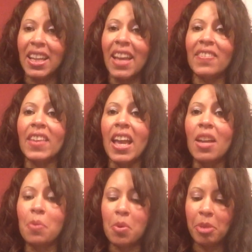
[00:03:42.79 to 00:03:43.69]
and
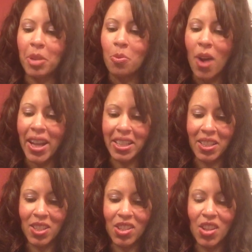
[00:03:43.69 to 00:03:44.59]
they will be white
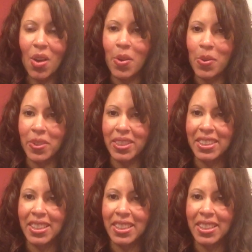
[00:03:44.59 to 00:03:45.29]
as snow.